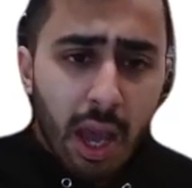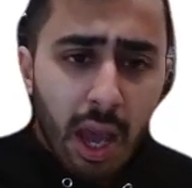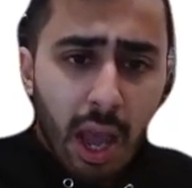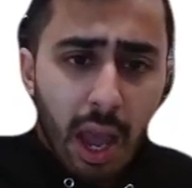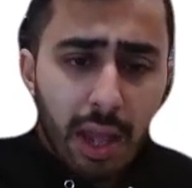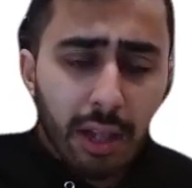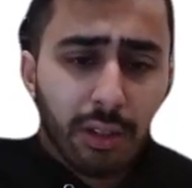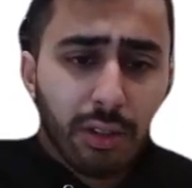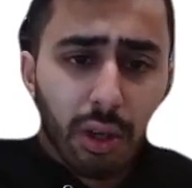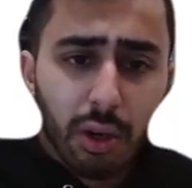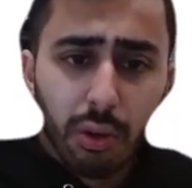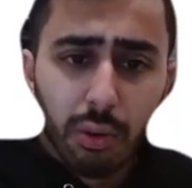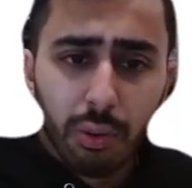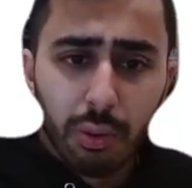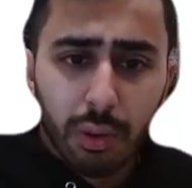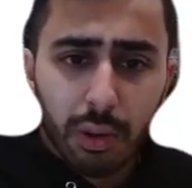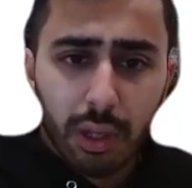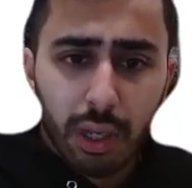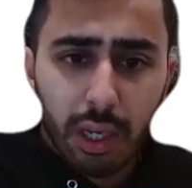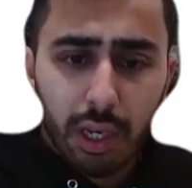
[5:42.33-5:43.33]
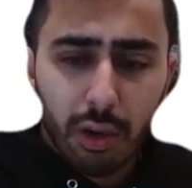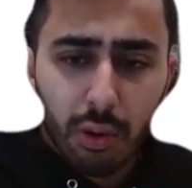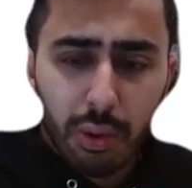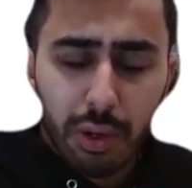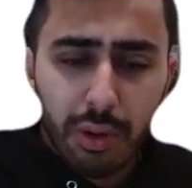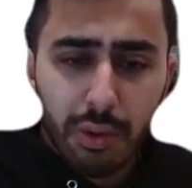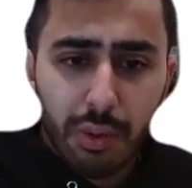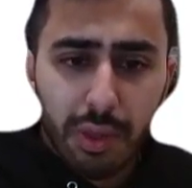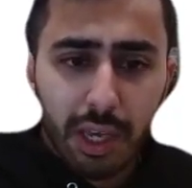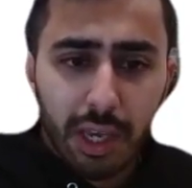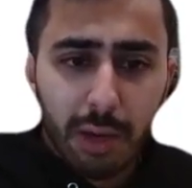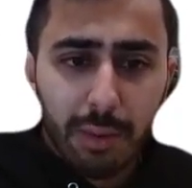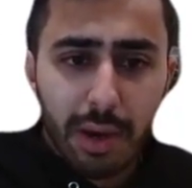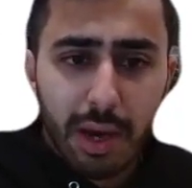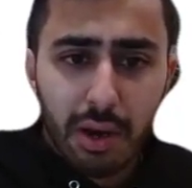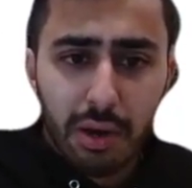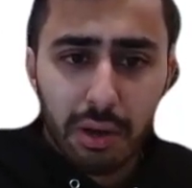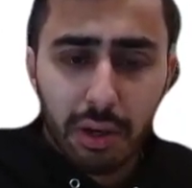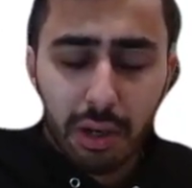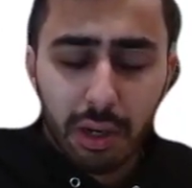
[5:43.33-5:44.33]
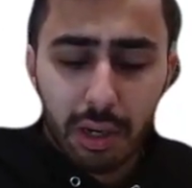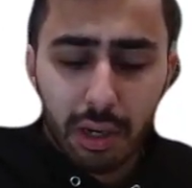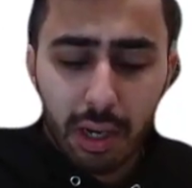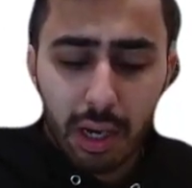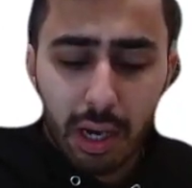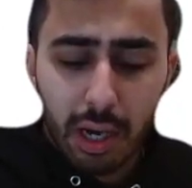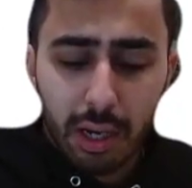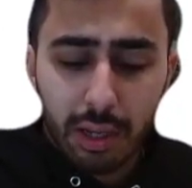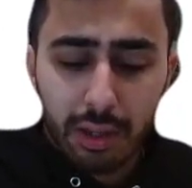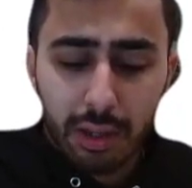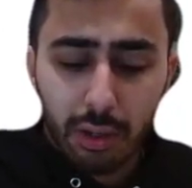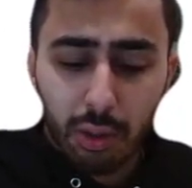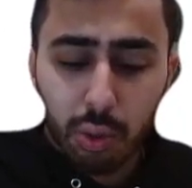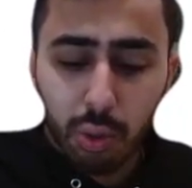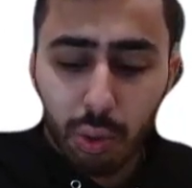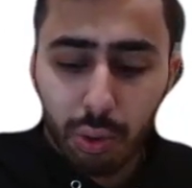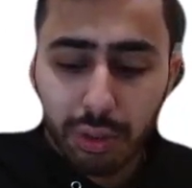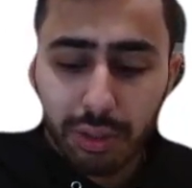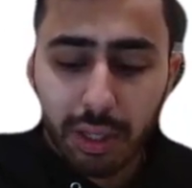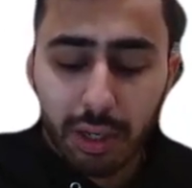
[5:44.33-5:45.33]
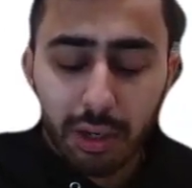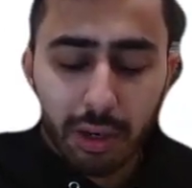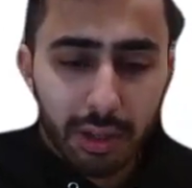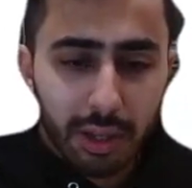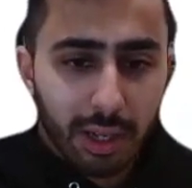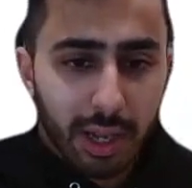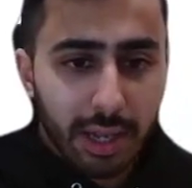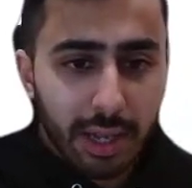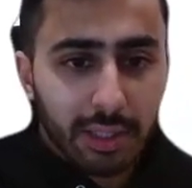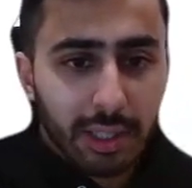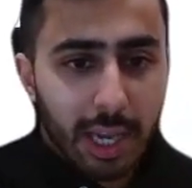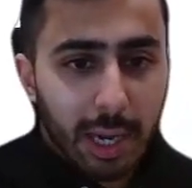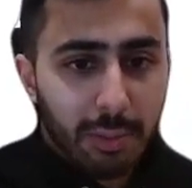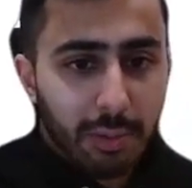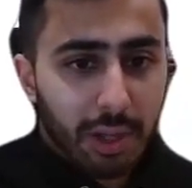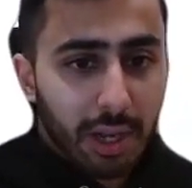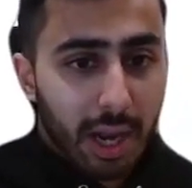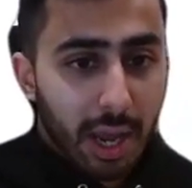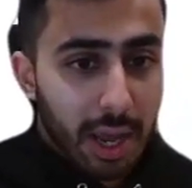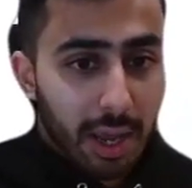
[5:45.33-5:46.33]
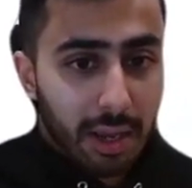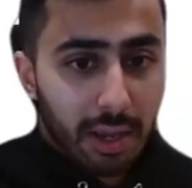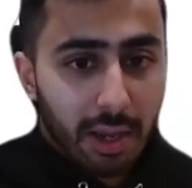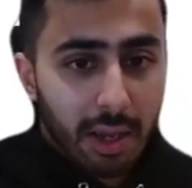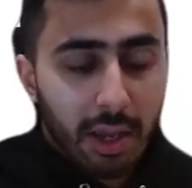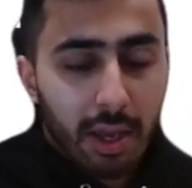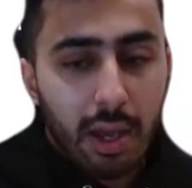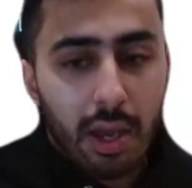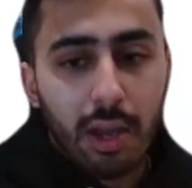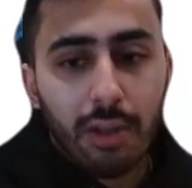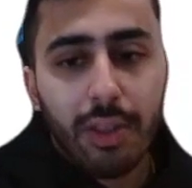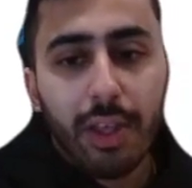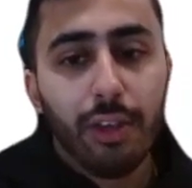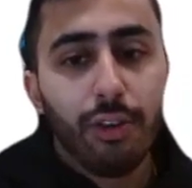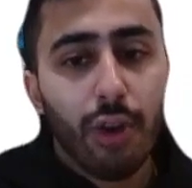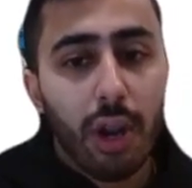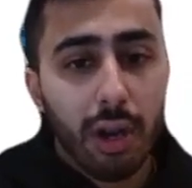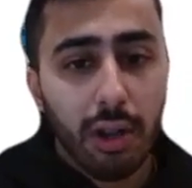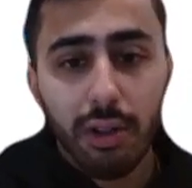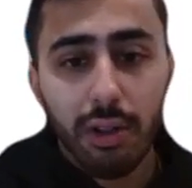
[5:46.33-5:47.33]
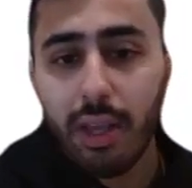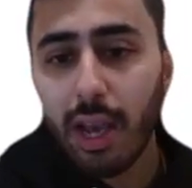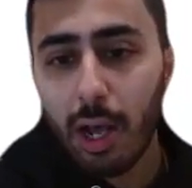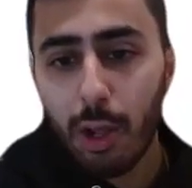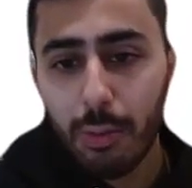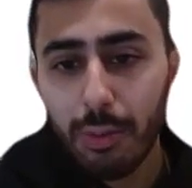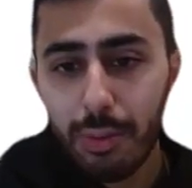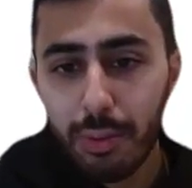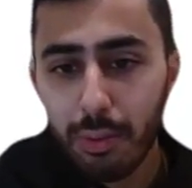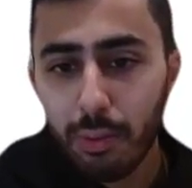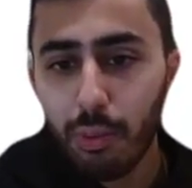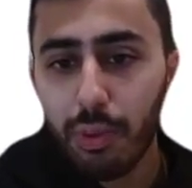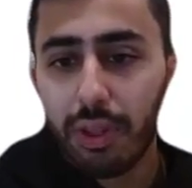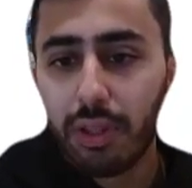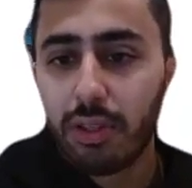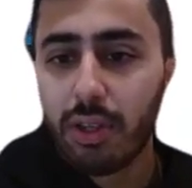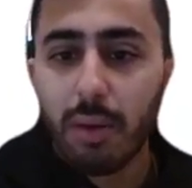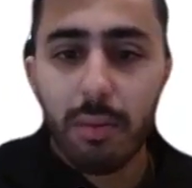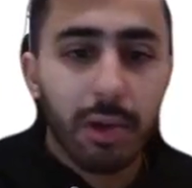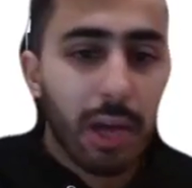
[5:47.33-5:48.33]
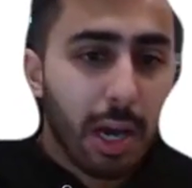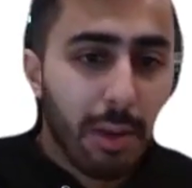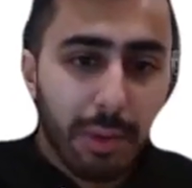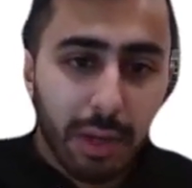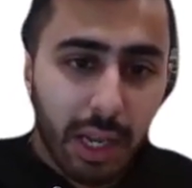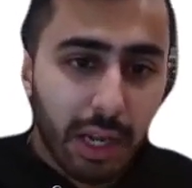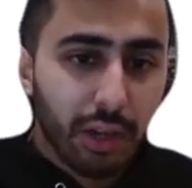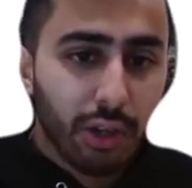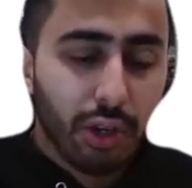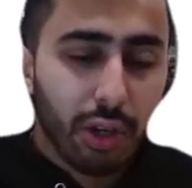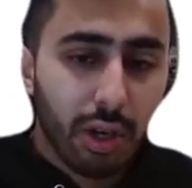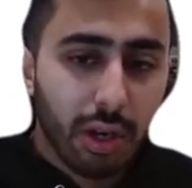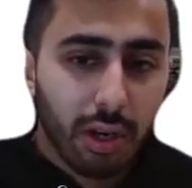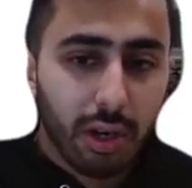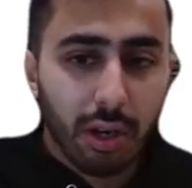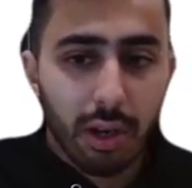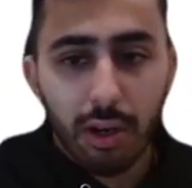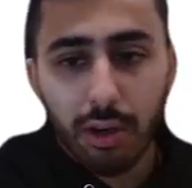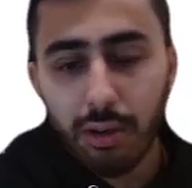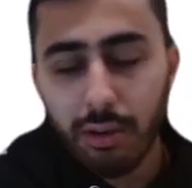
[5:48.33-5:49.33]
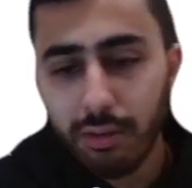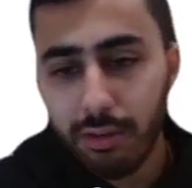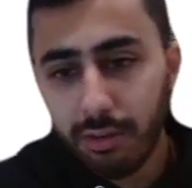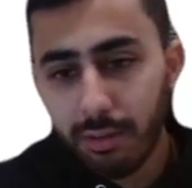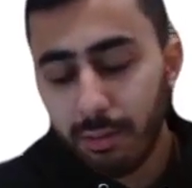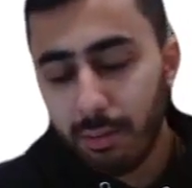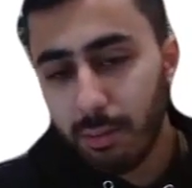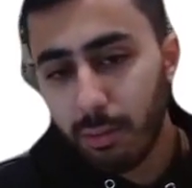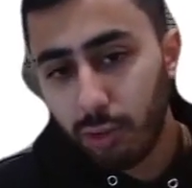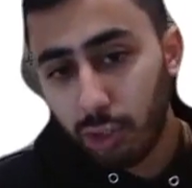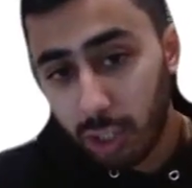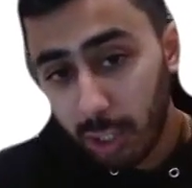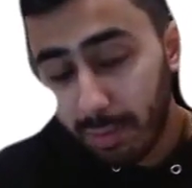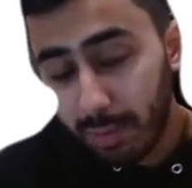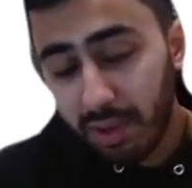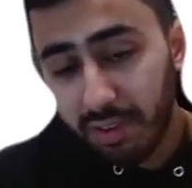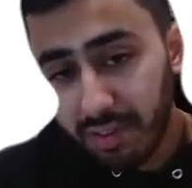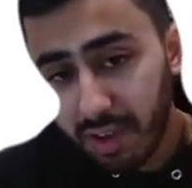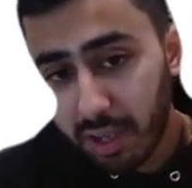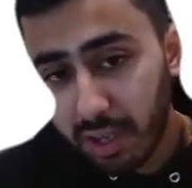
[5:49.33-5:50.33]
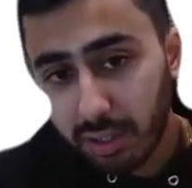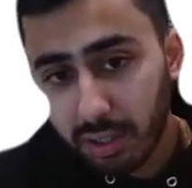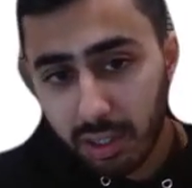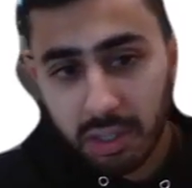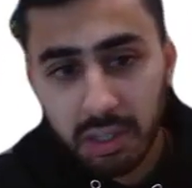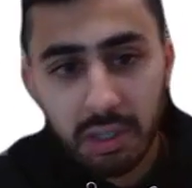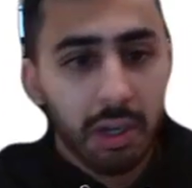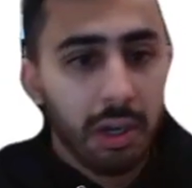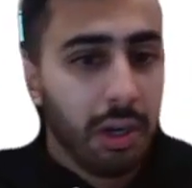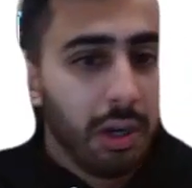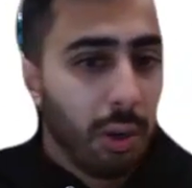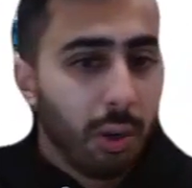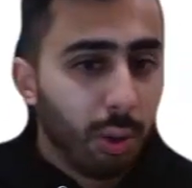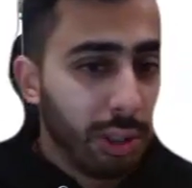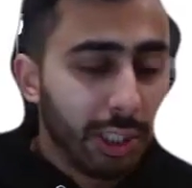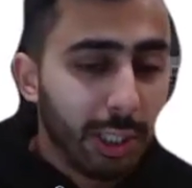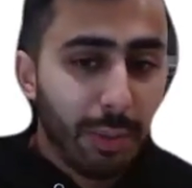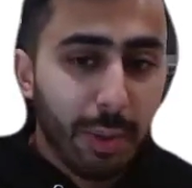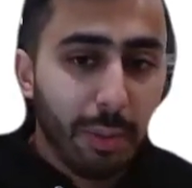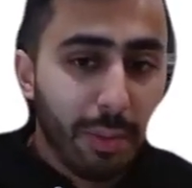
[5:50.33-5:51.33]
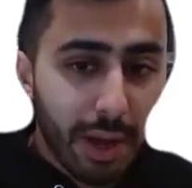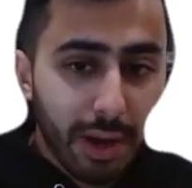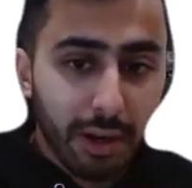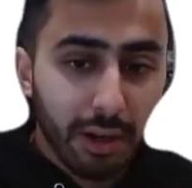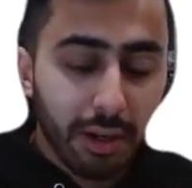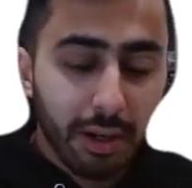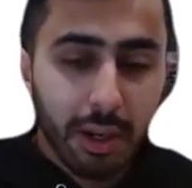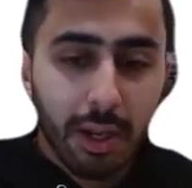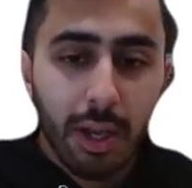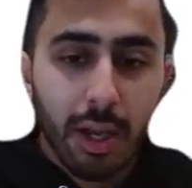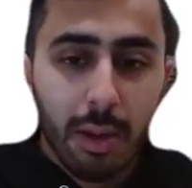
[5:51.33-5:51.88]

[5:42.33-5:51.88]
And so, when you think about the tools that are in the landscape today, they generally help with some combination of shipping faster or shipping better.